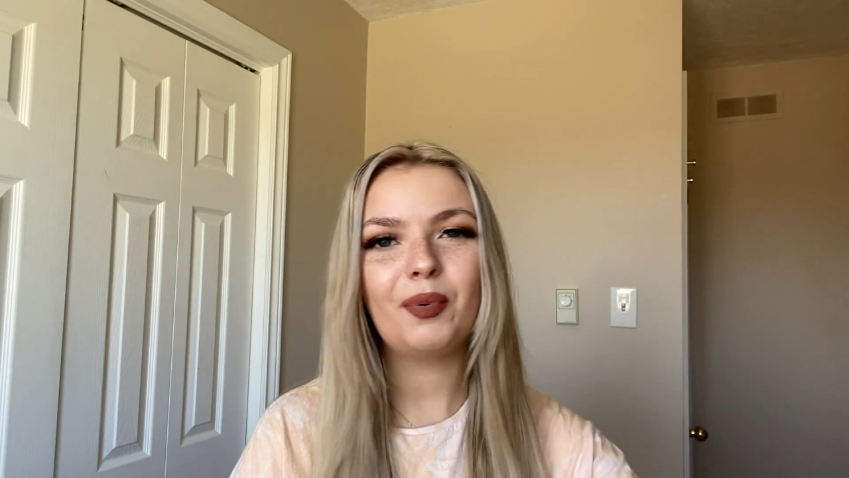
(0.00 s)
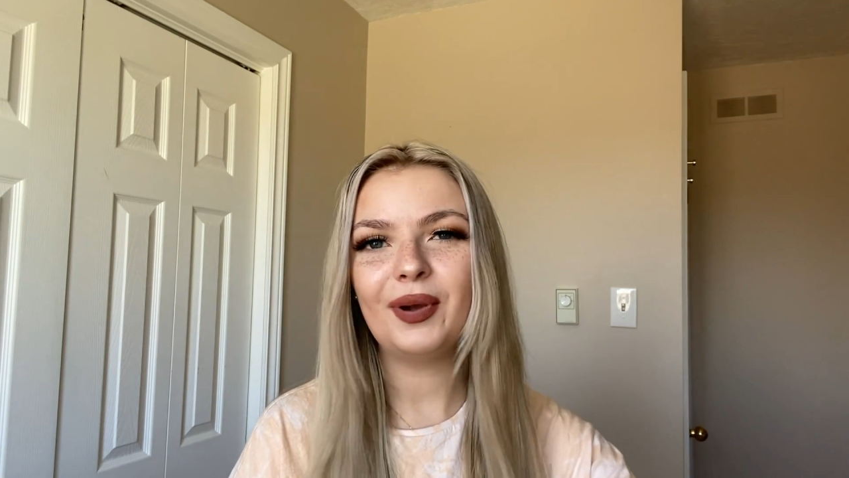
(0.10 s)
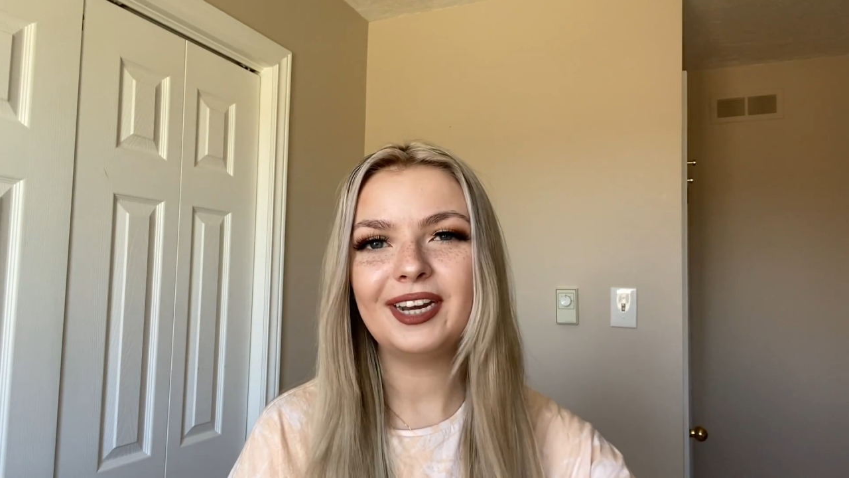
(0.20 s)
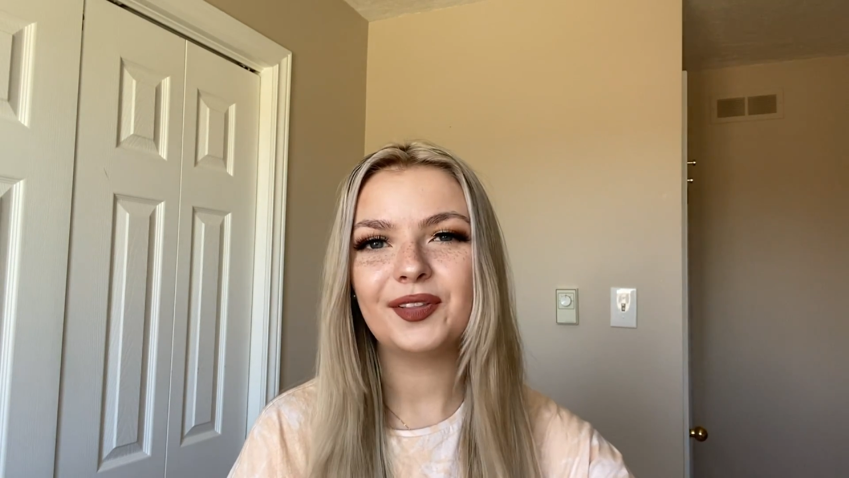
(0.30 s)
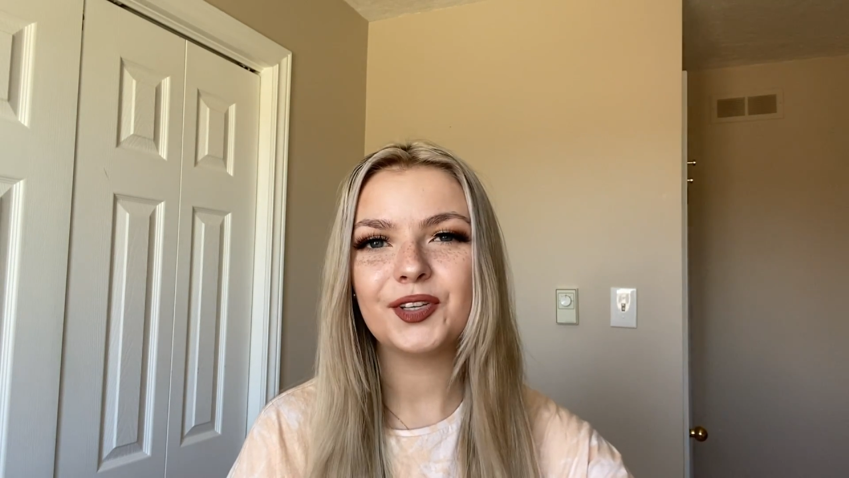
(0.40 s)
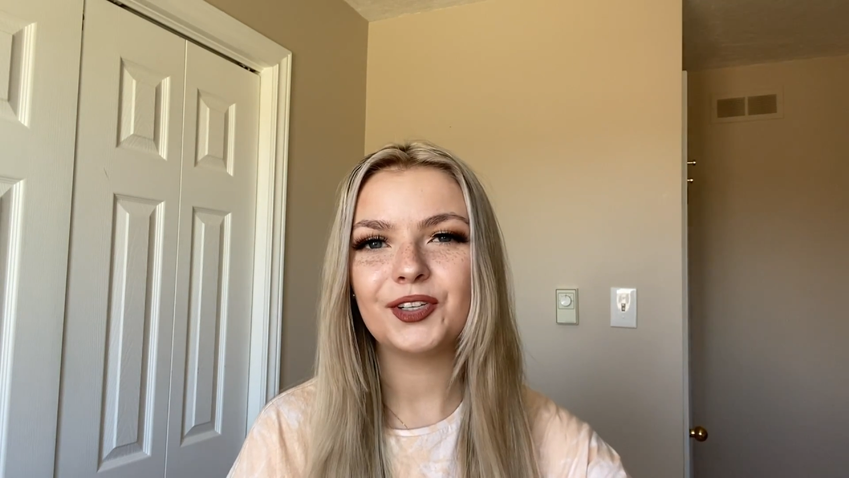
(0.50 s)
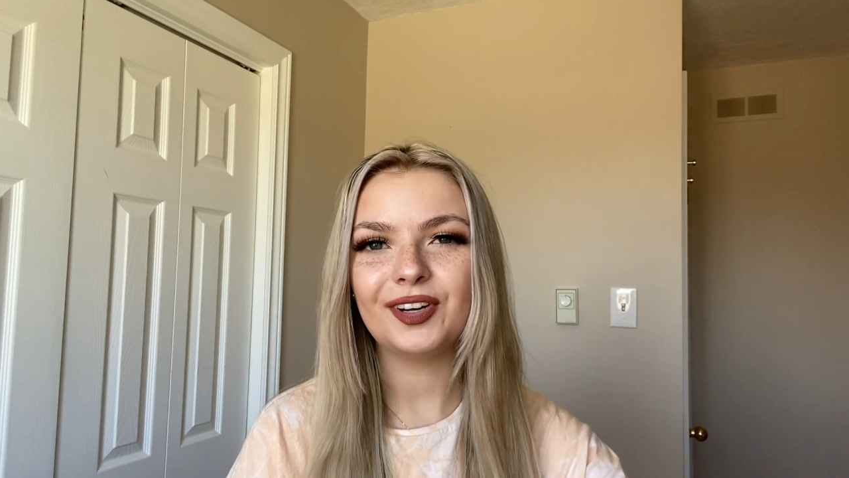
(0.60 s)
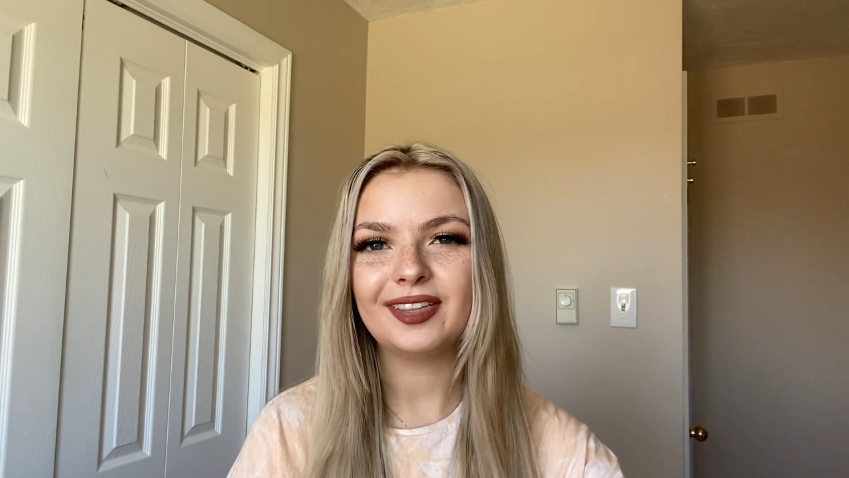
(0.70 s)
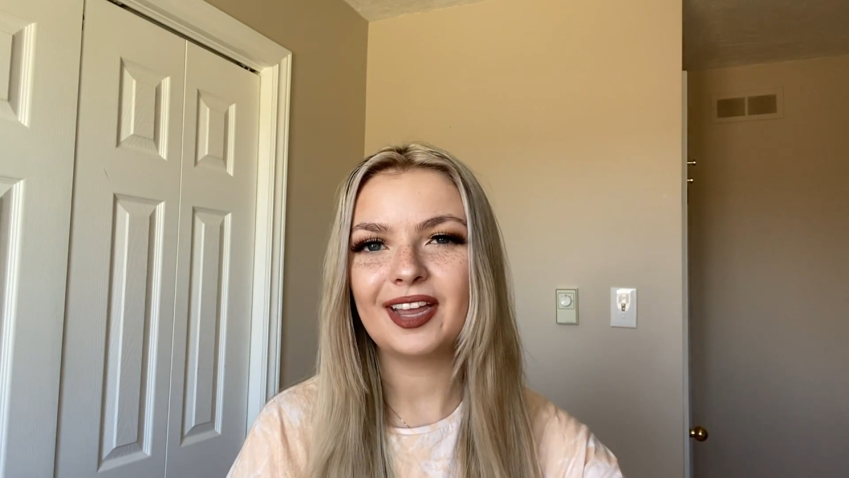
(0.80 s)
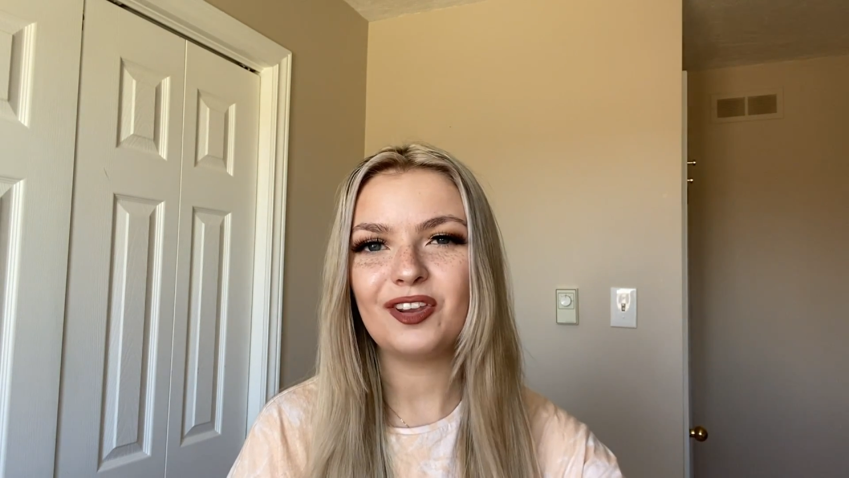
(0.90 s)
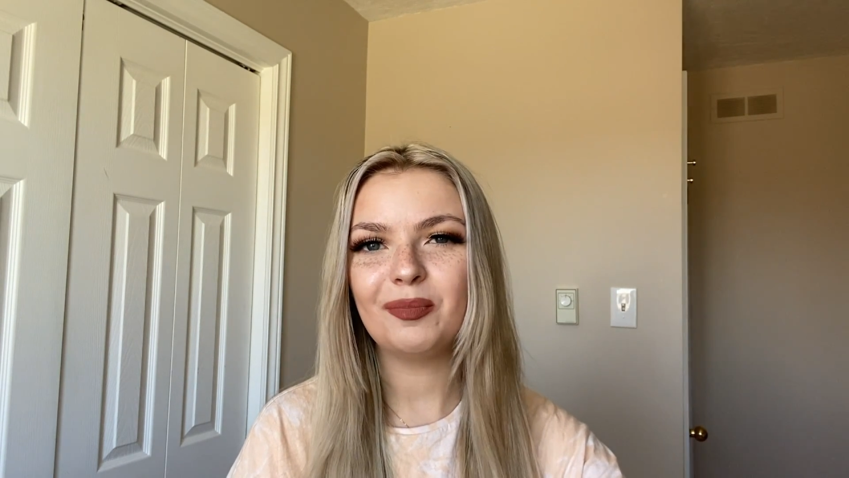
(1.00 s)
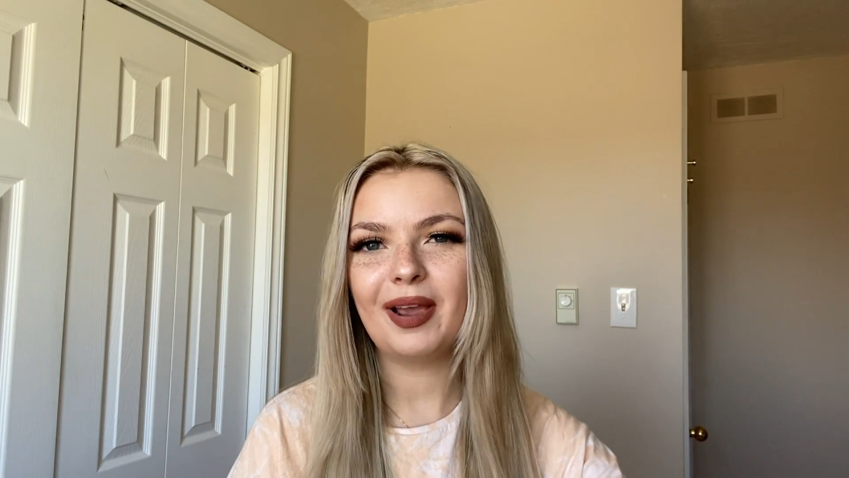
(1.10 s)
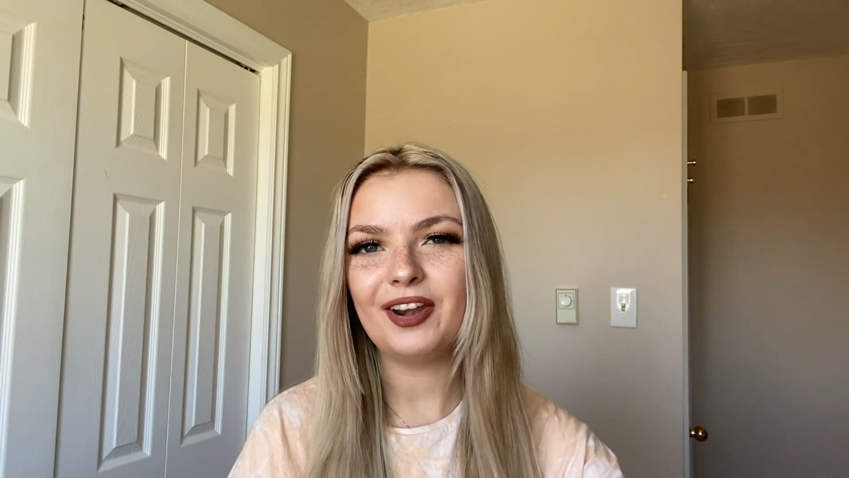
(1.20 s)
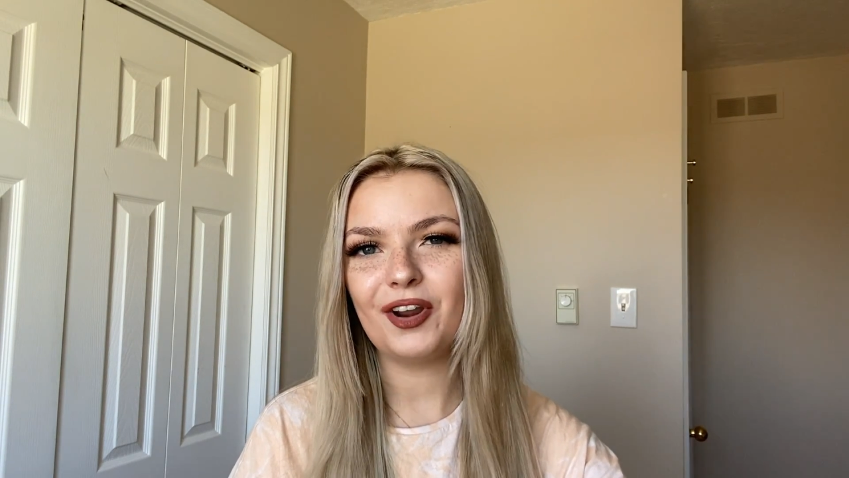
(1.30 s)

boy down the street that you might